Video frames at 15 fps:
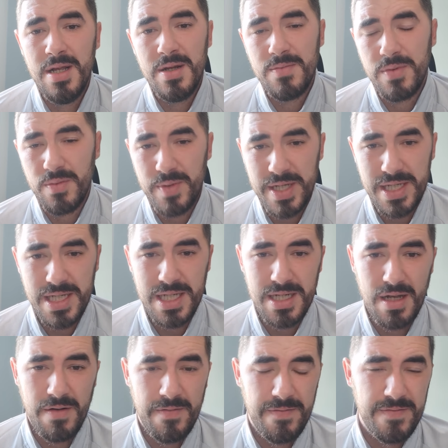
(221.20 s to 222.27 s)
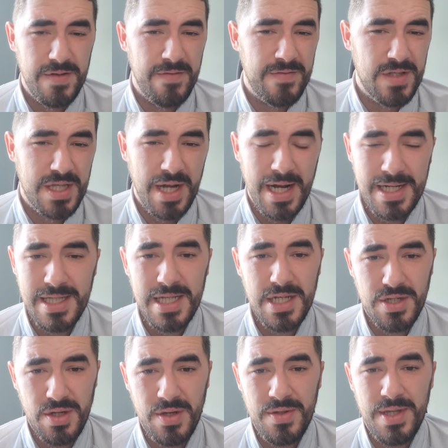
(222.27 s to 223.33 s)
But with yourself, you've dragged
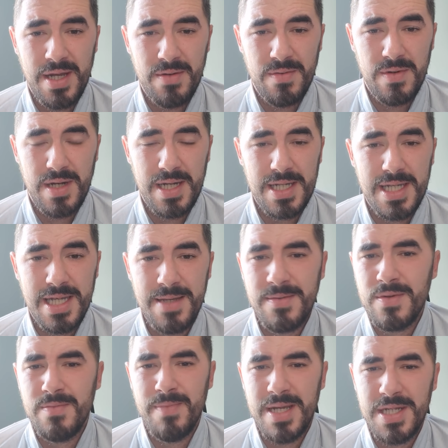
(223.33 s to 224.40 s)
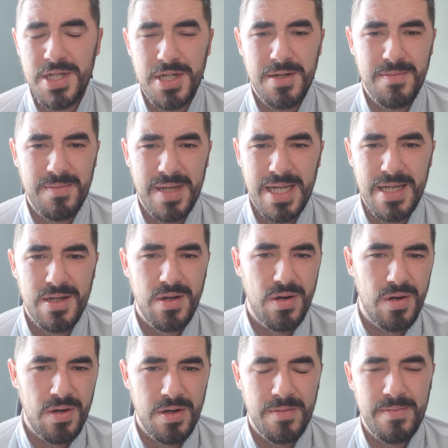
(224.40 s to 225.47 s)
this on now and keep mentioning me and
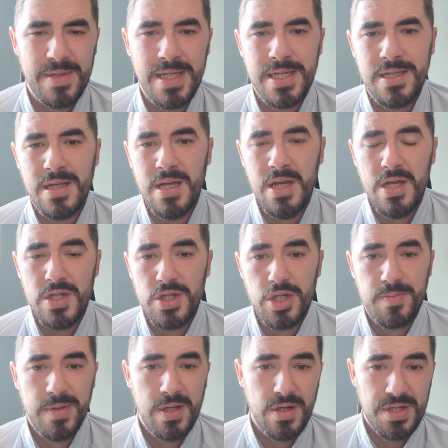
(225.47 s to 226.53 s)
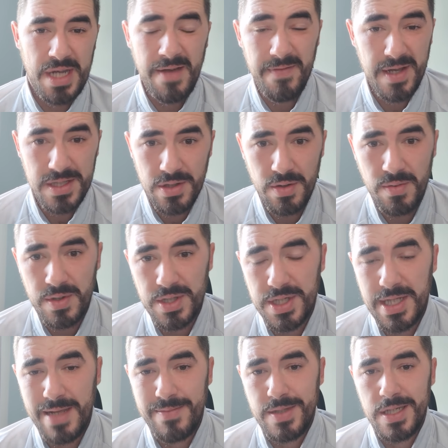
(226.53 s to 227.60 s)
calling me. And just because I've had no one
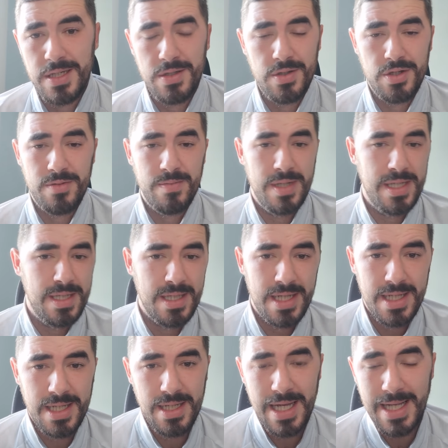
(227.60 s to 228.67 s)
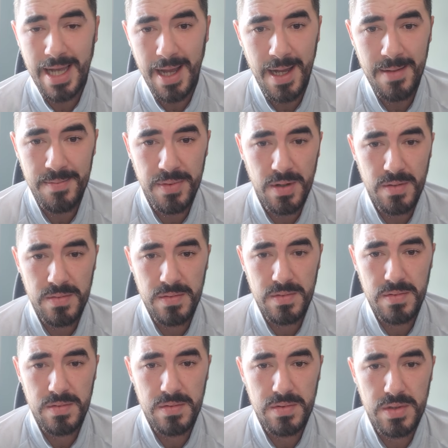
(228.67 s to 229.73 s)
step to you doesn't mean, like, I can't, bro.
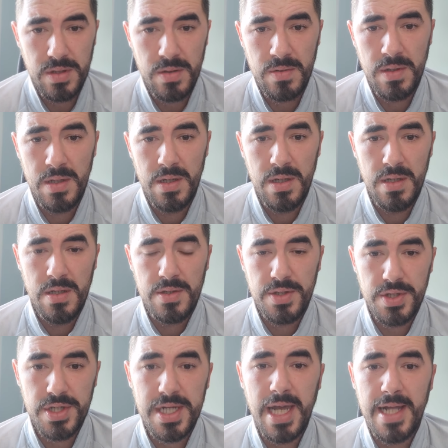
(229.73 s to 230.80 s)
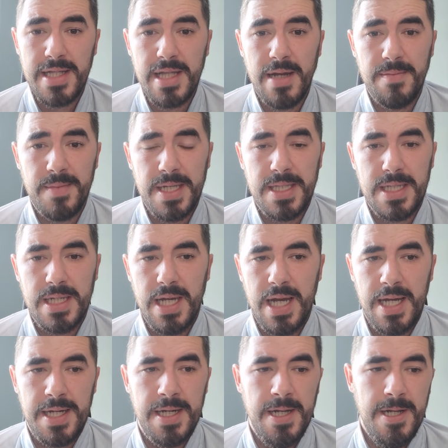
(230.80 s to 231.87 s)
So just get that, mate.
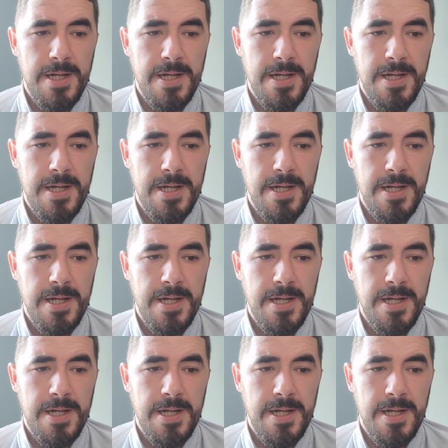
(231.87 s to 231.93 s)
And